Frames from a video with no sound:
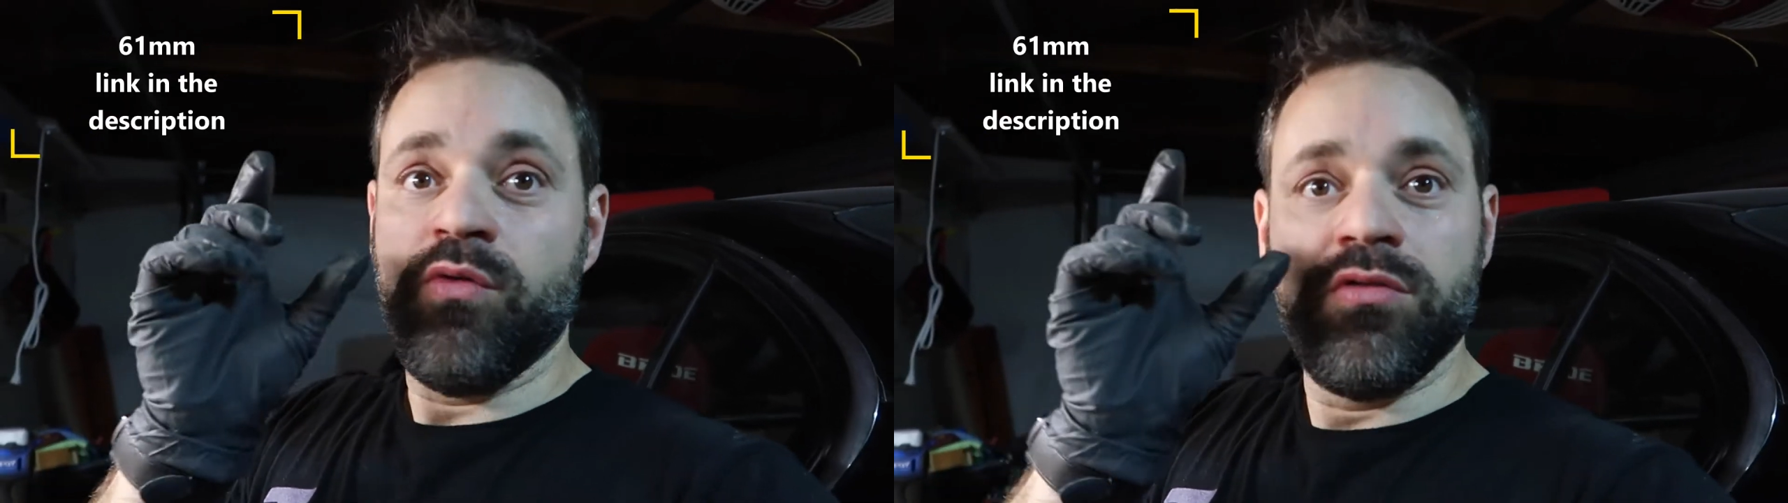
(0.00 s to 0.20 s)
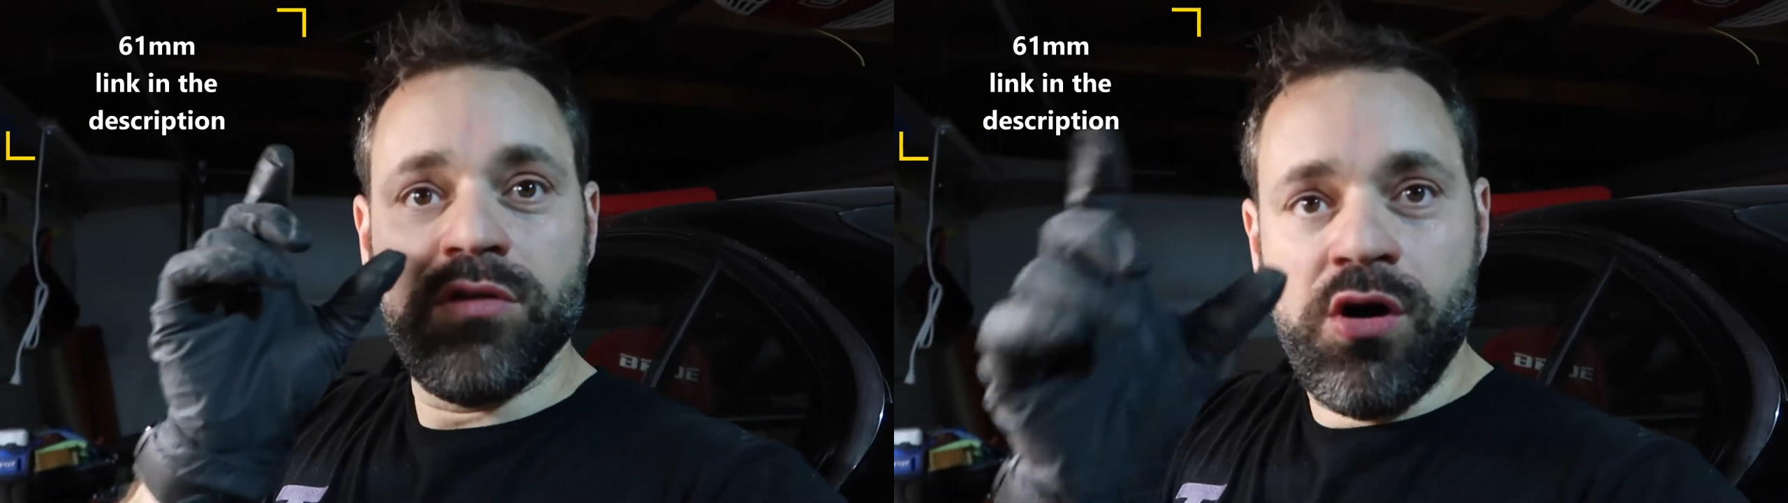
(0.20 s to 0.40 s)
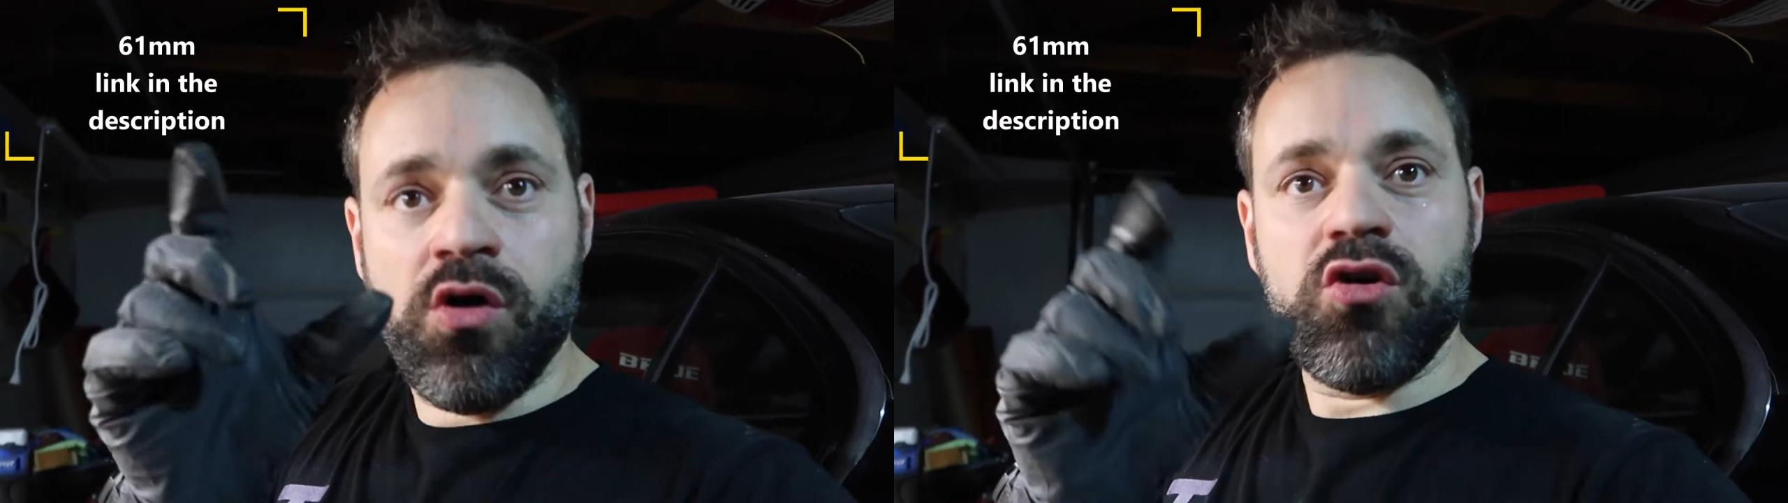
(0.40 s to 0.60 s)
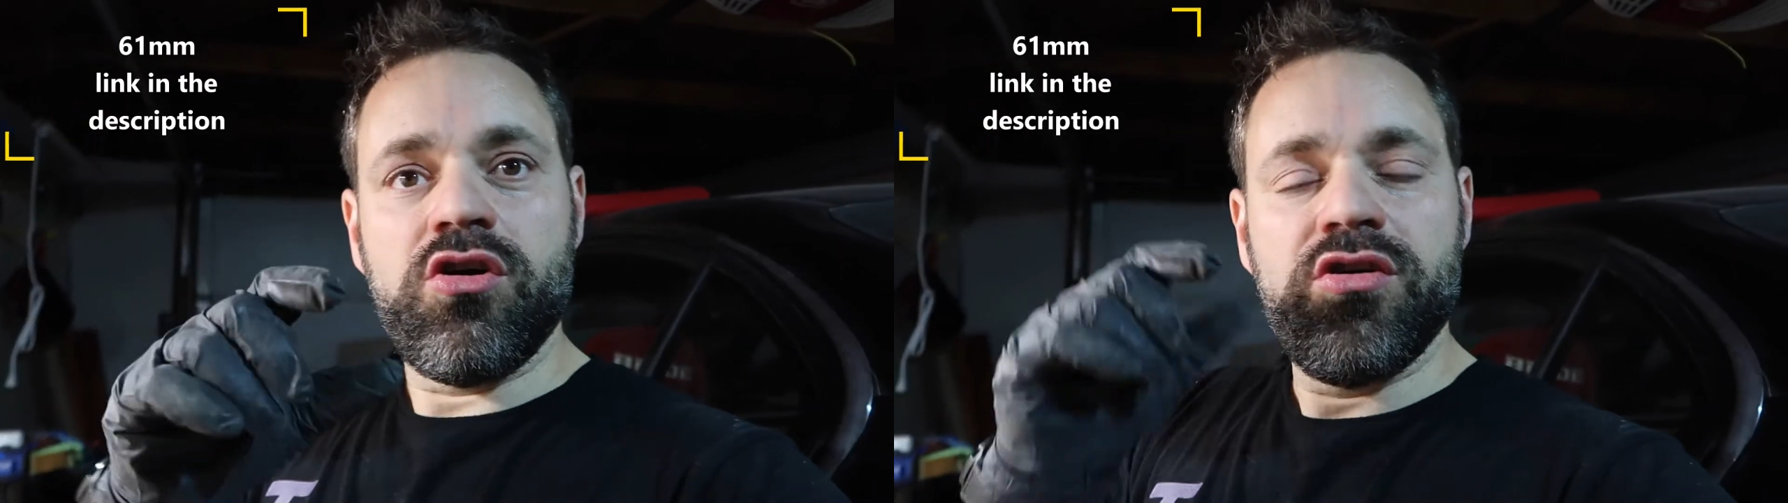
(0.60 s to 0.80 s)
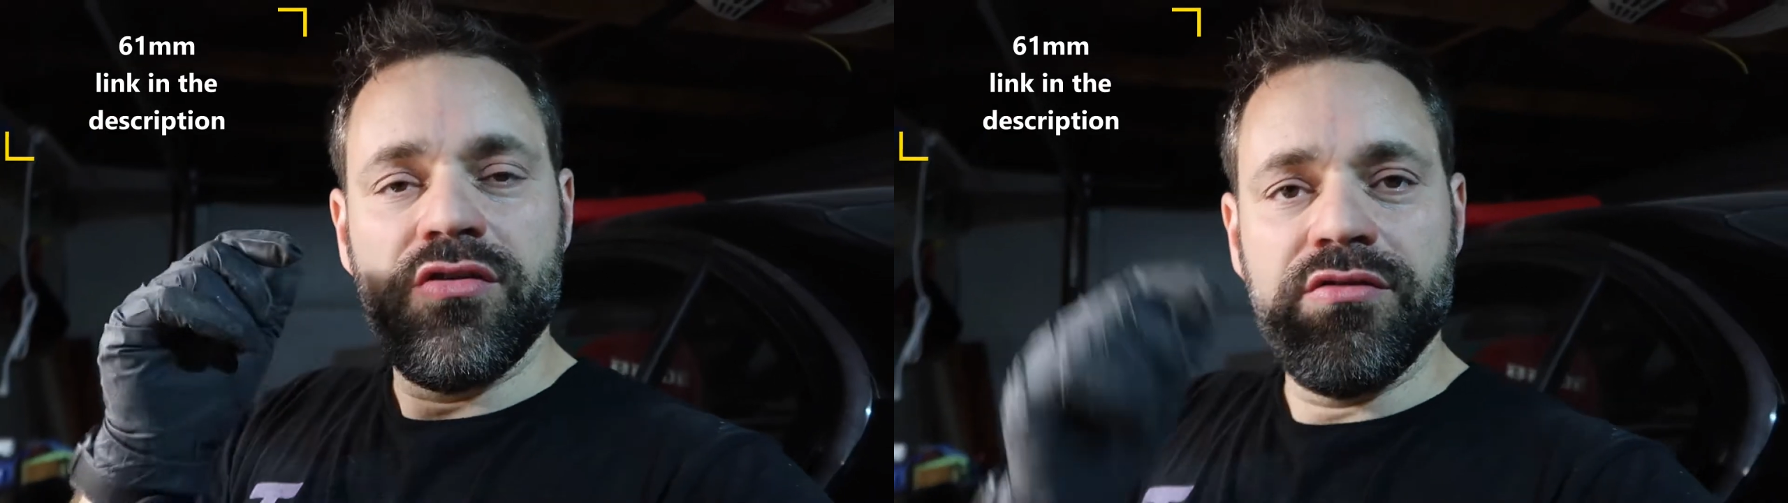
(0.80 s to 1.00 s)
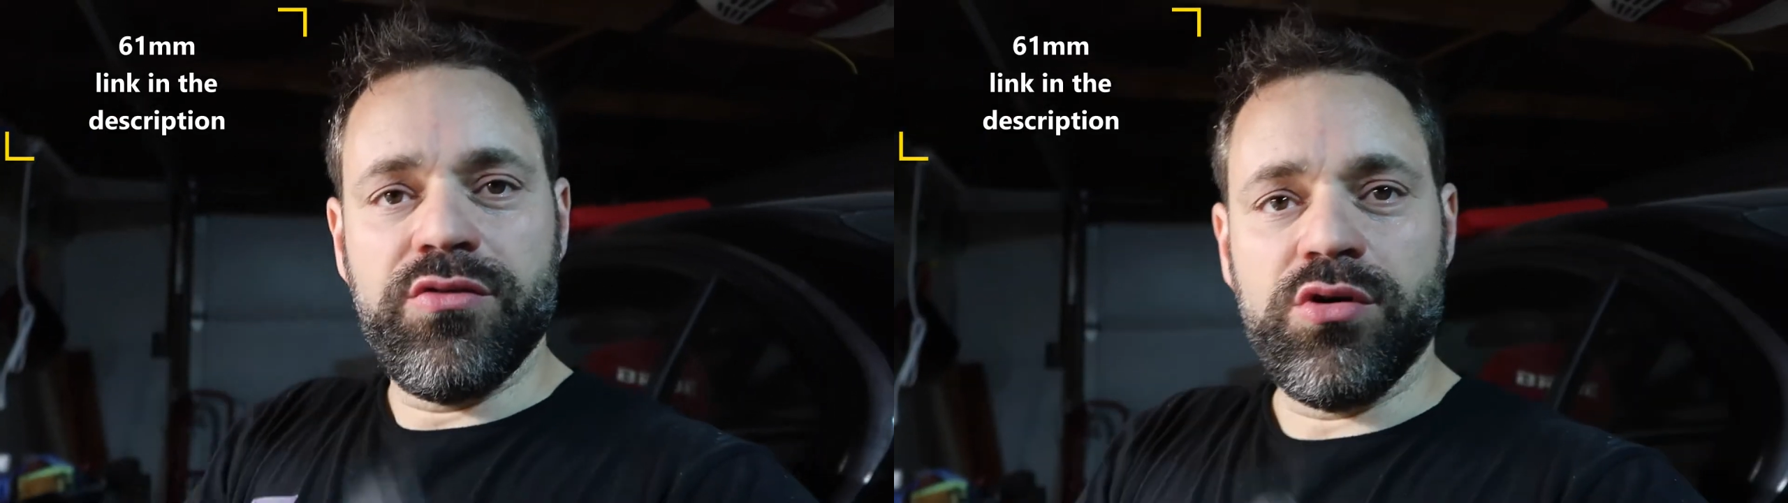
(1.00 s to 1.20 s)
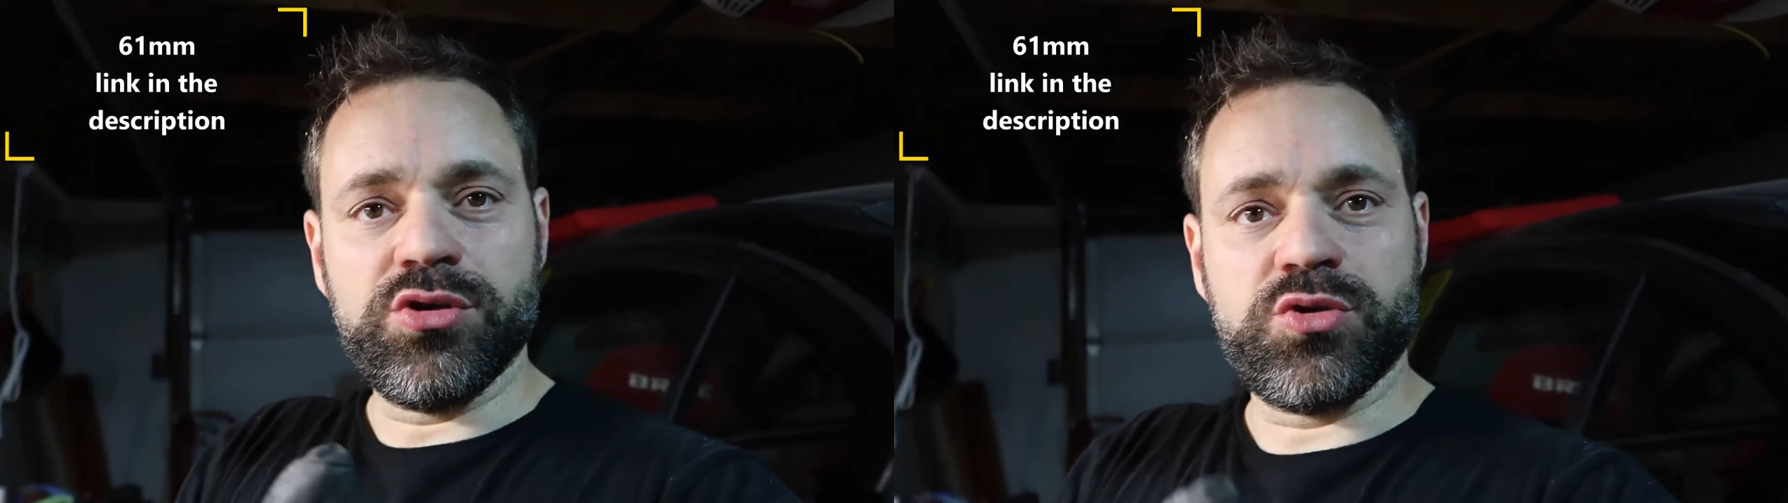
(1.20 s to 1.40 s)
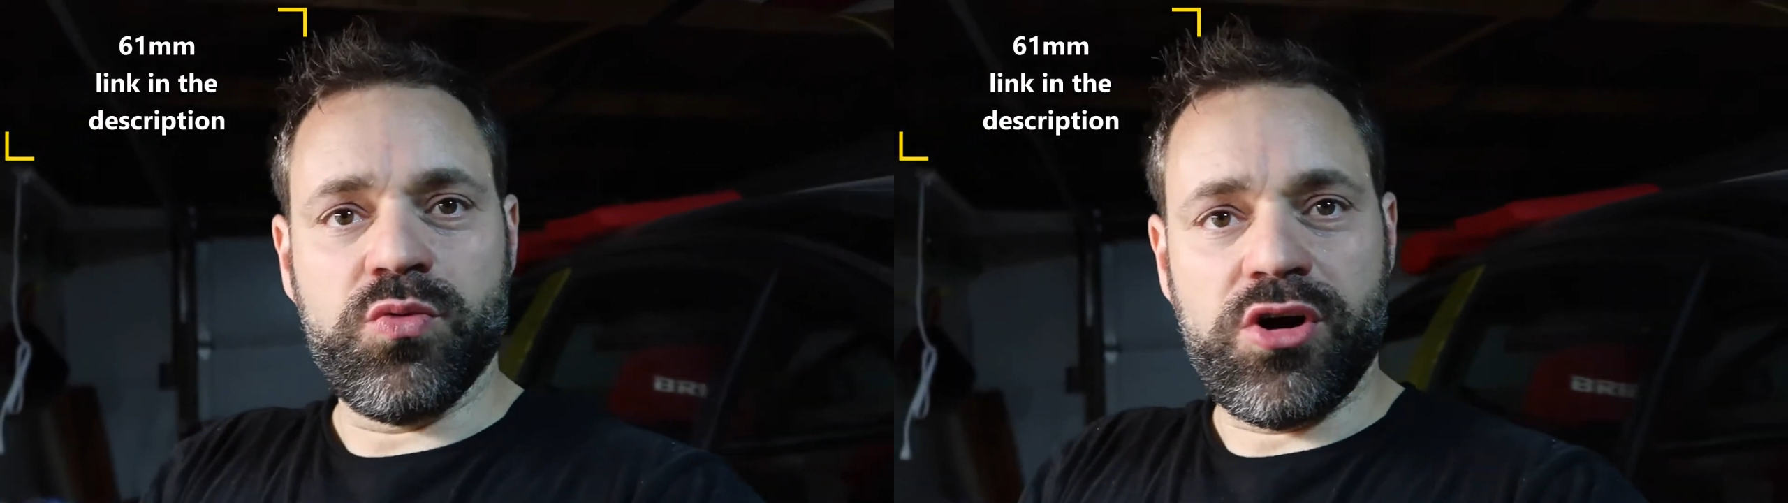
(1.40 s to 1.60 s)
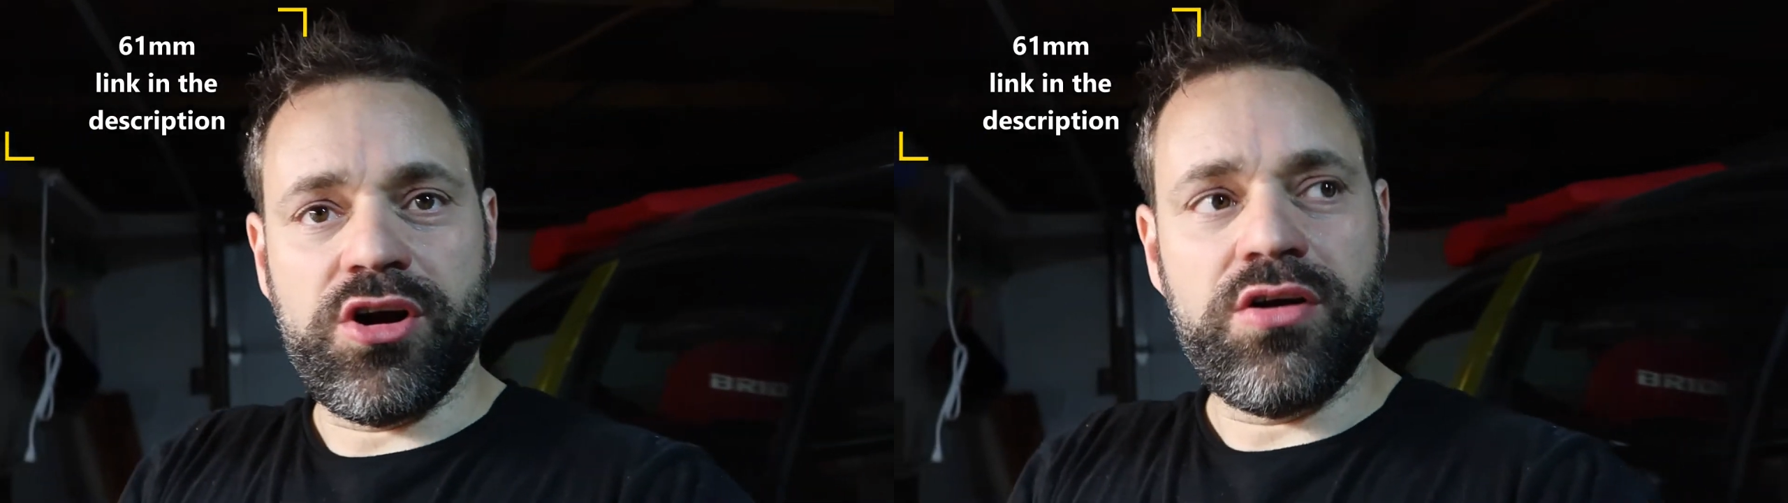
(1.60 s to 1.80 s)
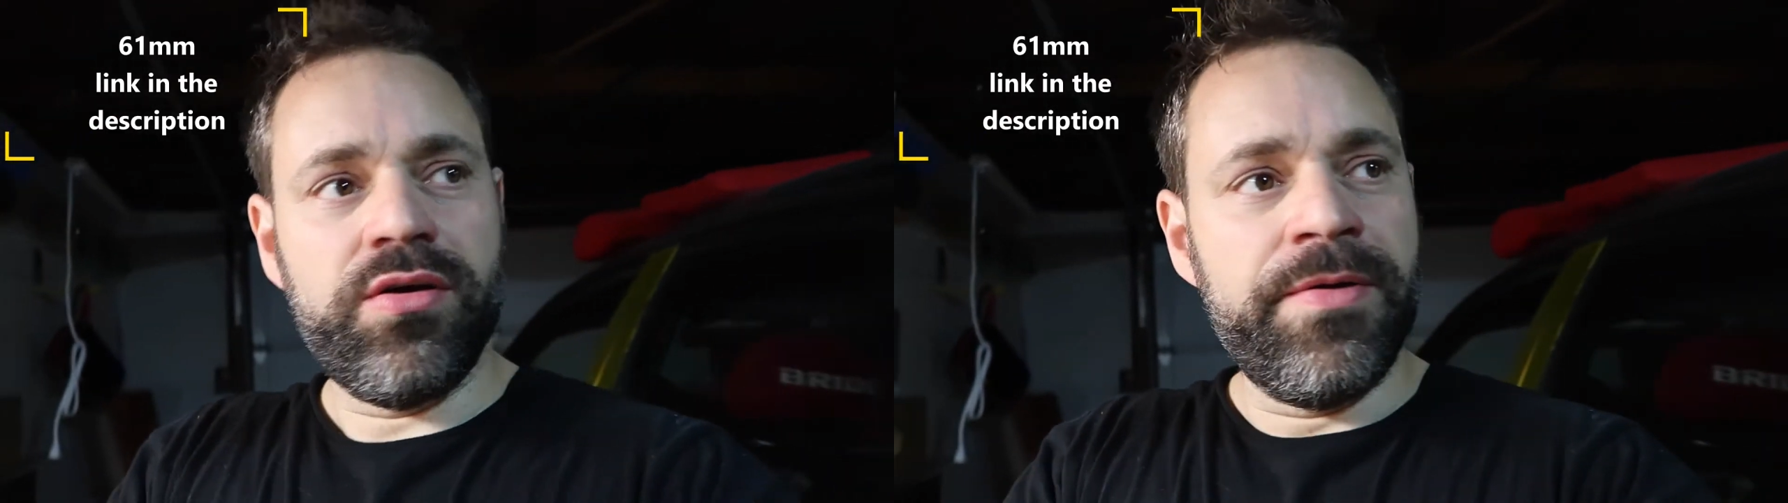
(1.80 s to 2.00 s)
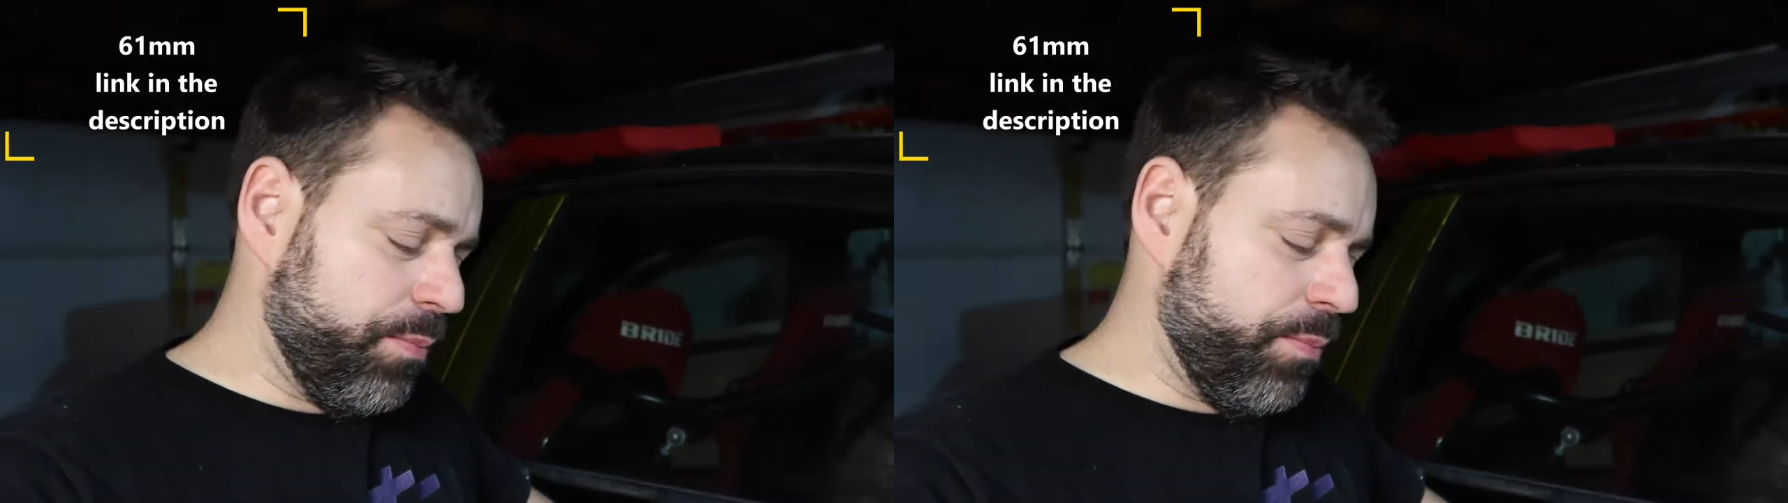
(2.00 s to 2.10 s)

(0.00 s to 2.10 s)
long those were,